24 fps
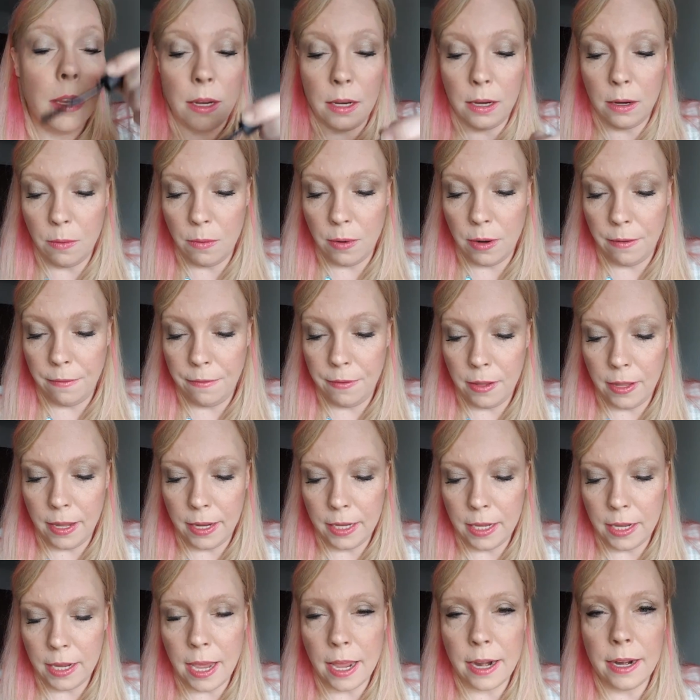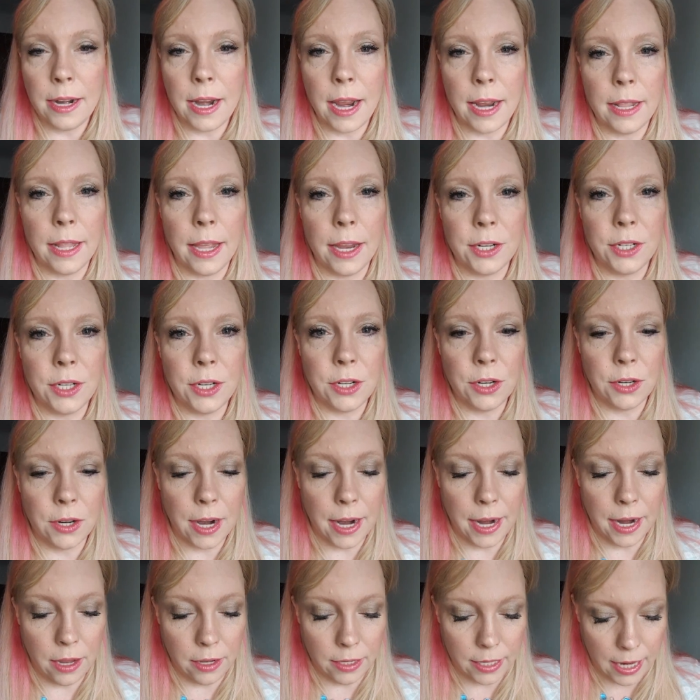You don't want to feel like you got an eyelash in your
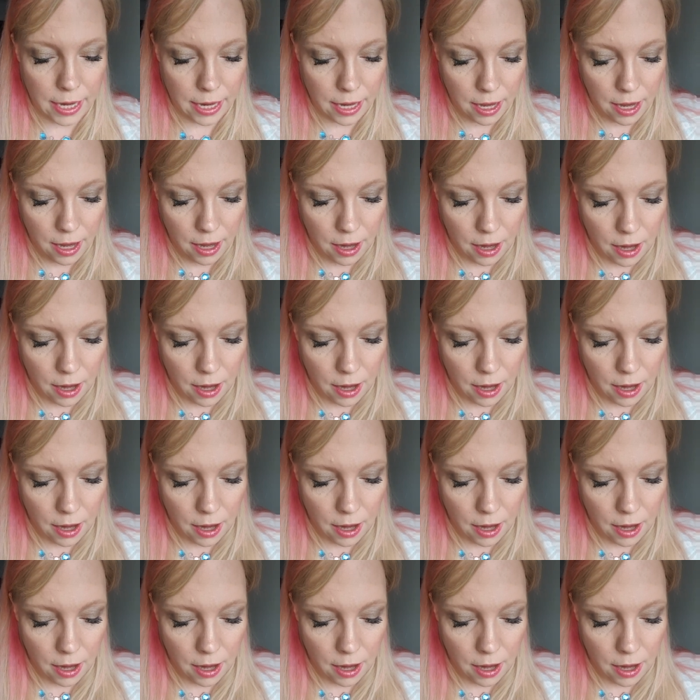eye all day.